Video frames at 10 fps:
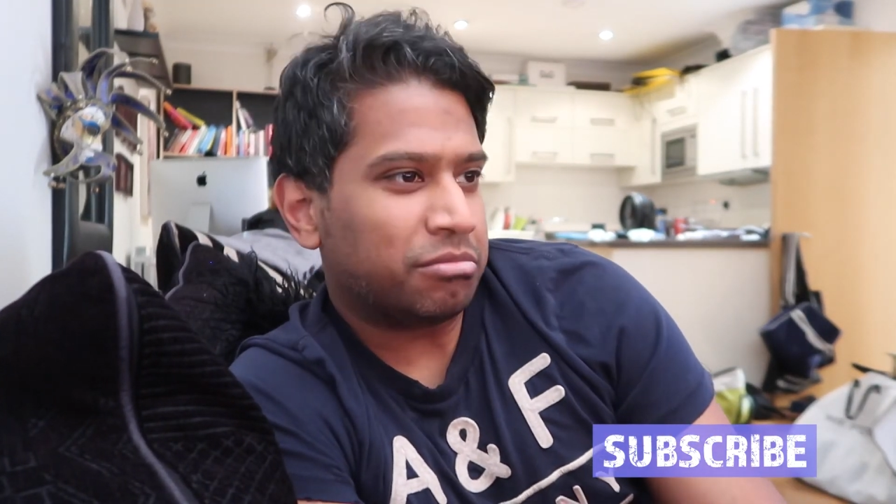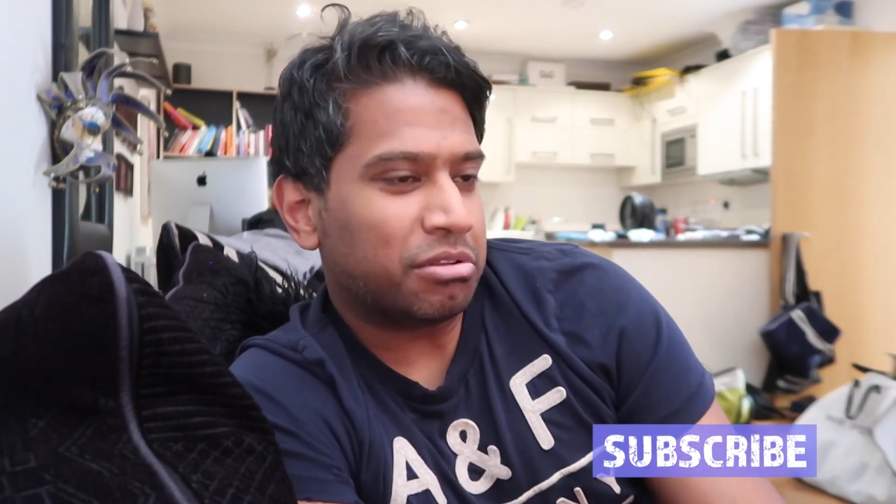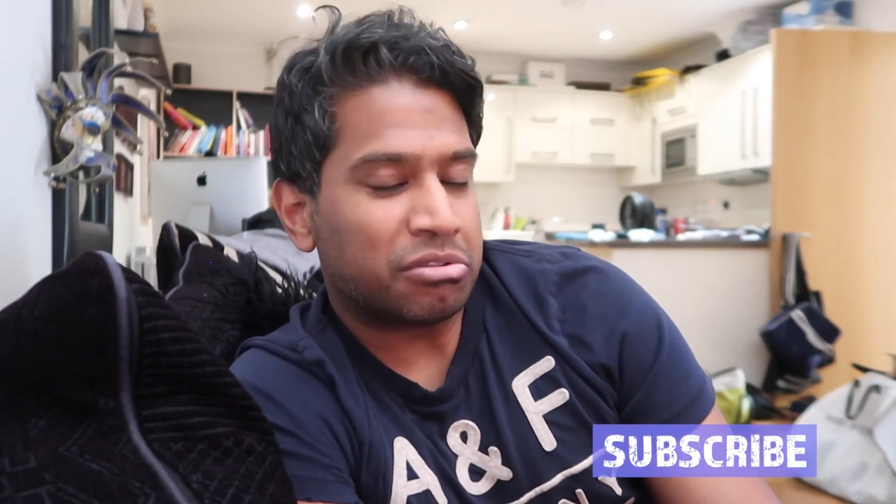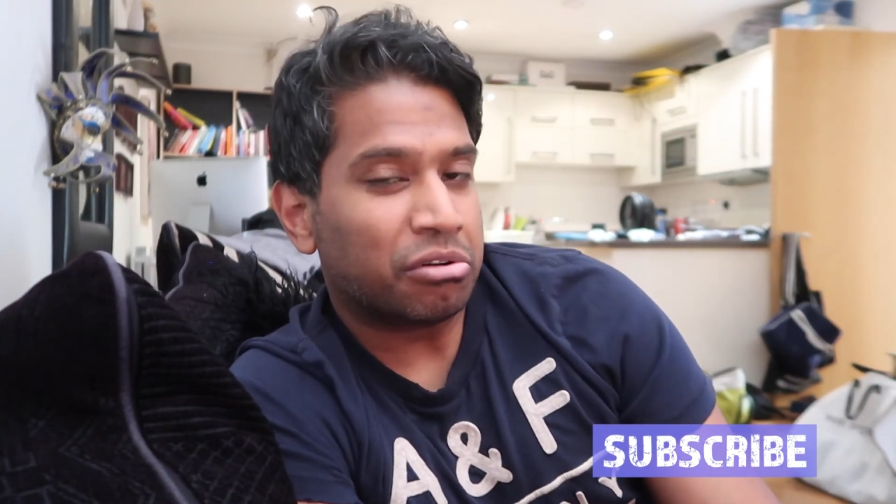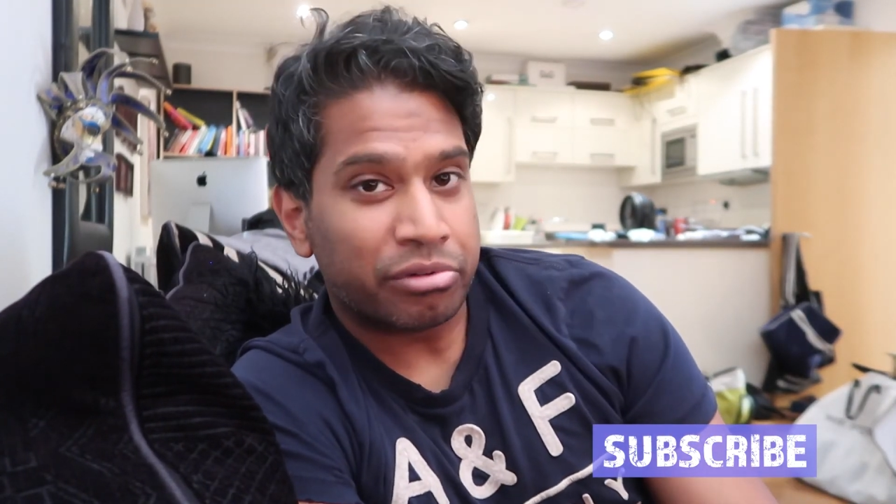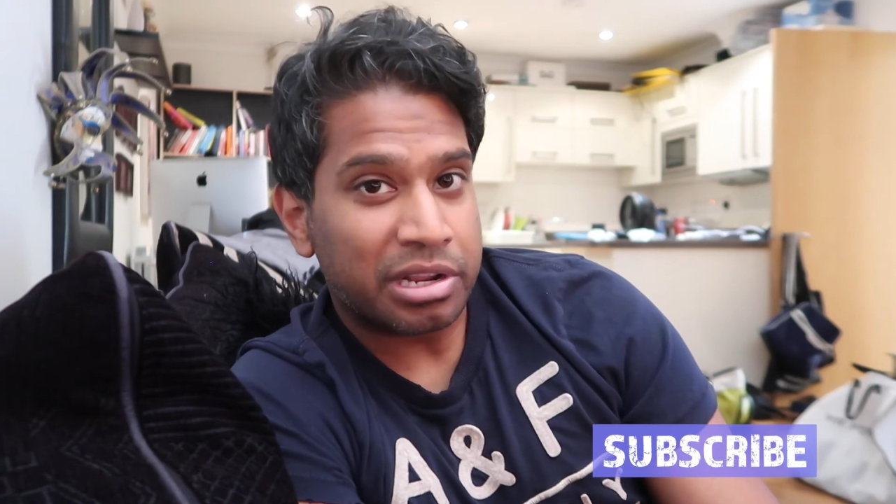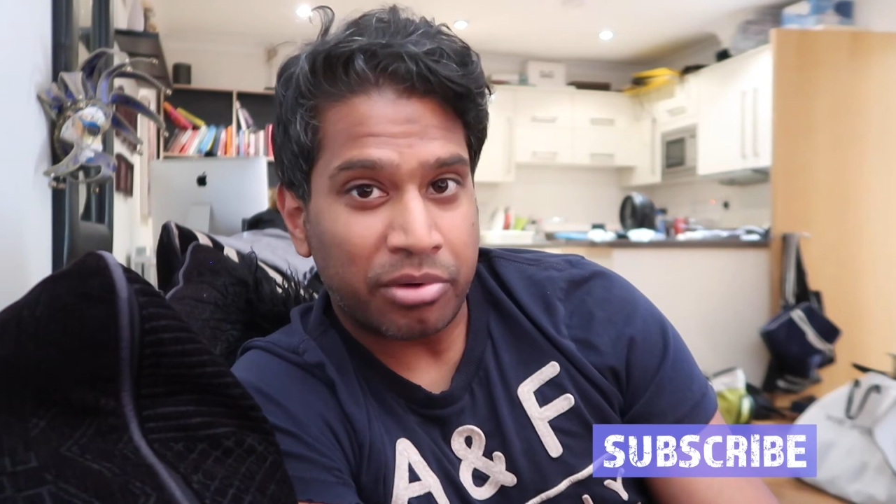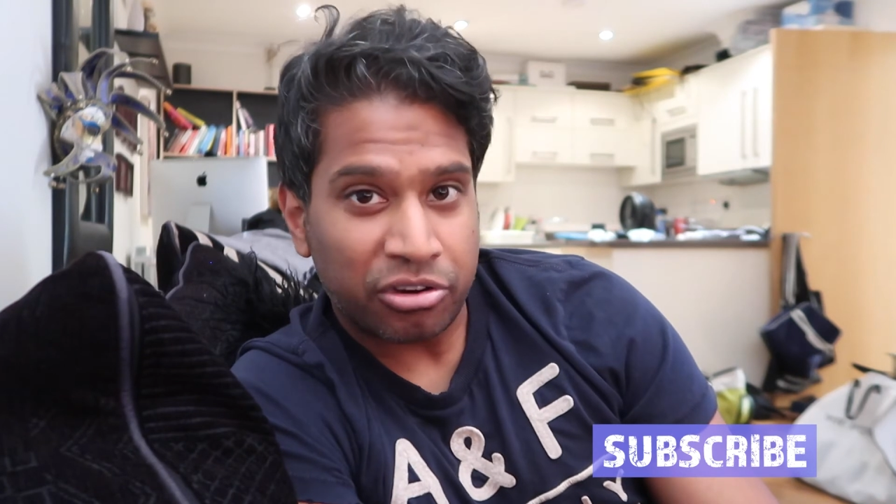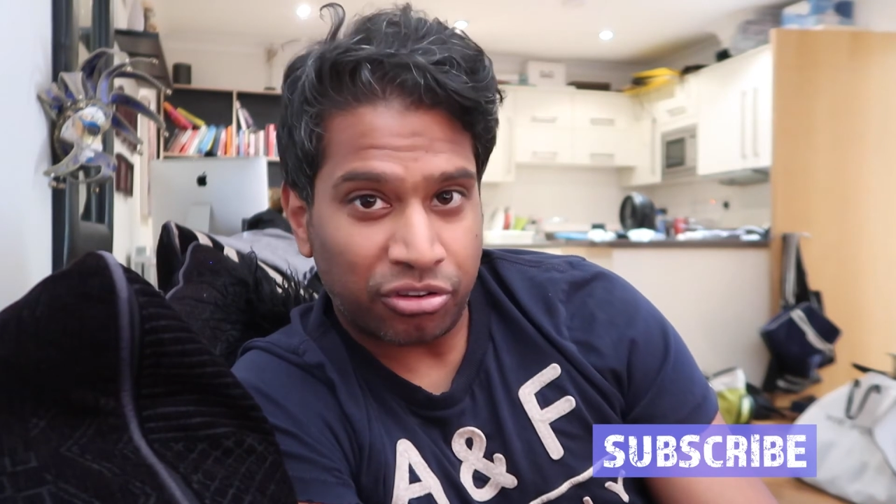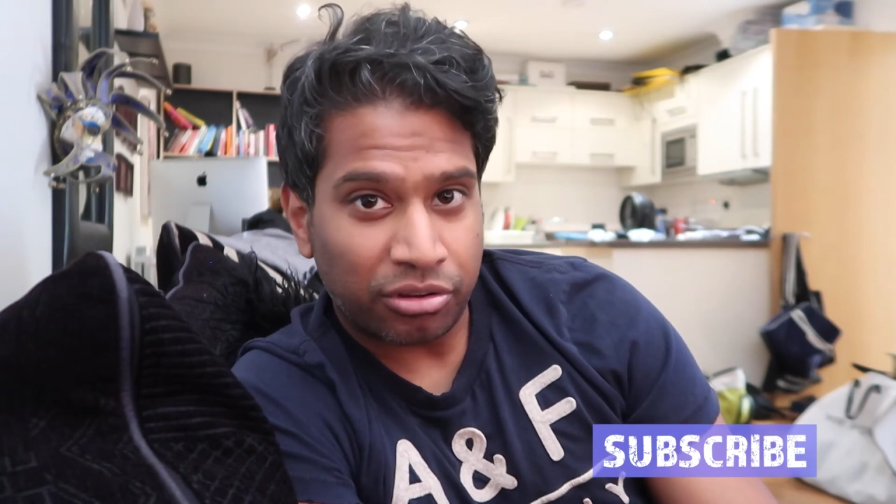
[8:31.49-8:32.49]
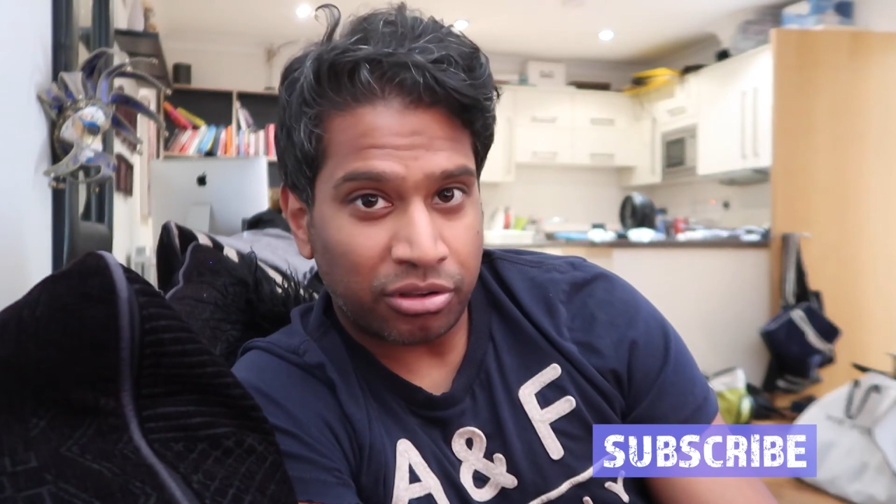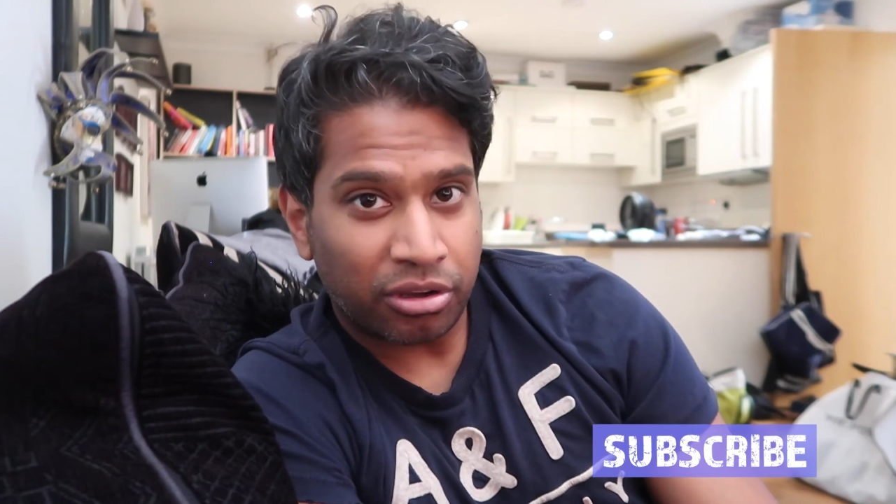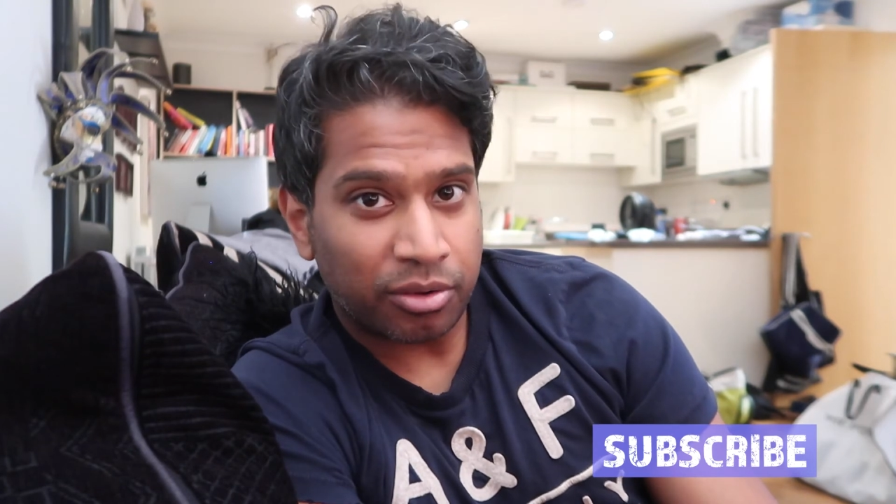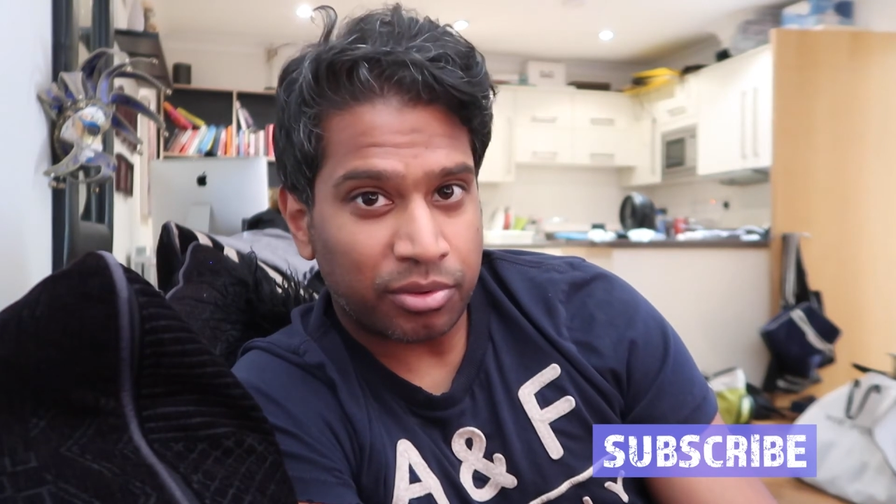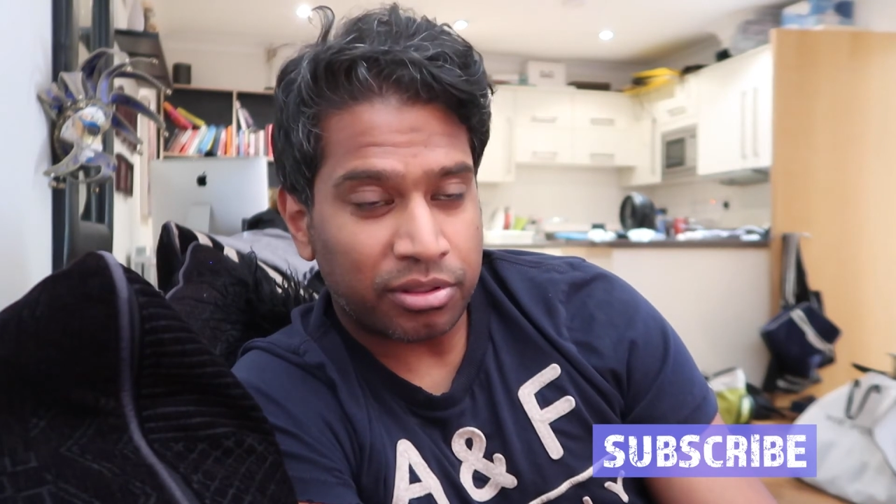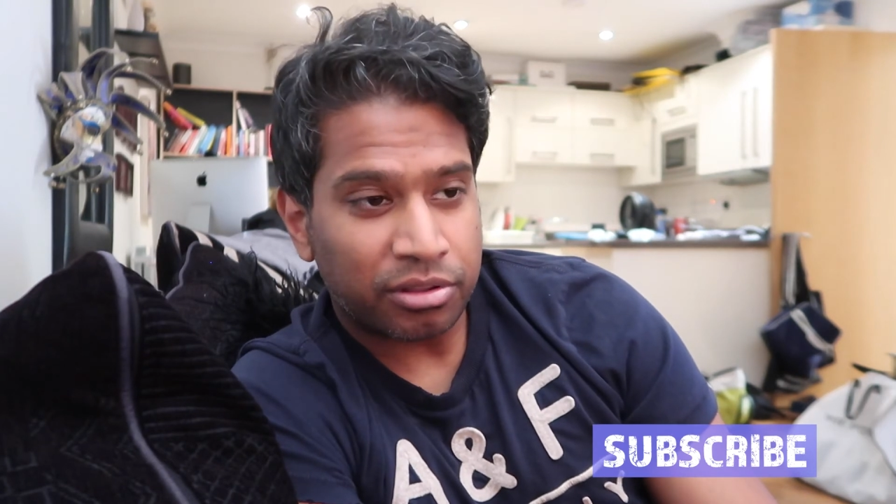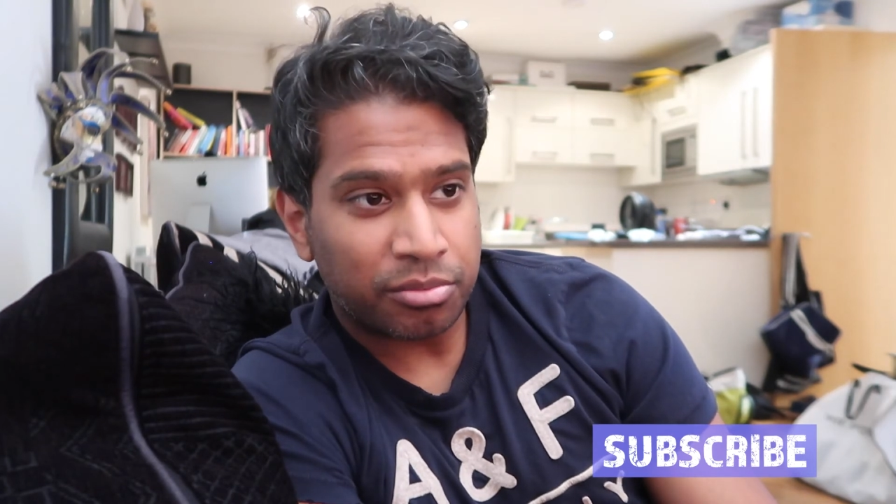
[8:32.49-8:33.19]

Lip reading: there's not really much you can argue with in